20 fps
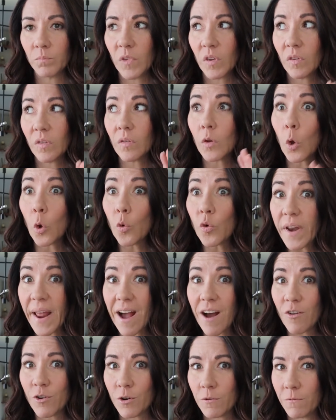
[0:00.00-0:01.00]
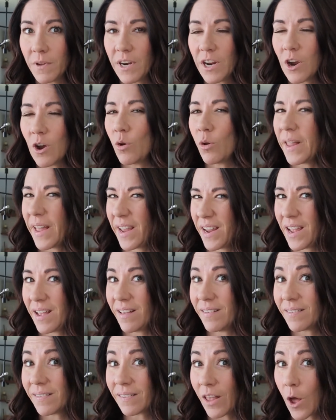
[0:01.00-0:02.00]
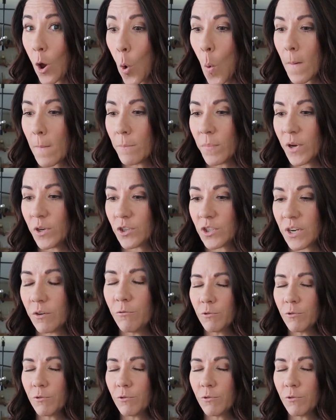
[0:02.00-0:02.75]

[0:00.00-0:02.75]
slow down your video like a slow motion,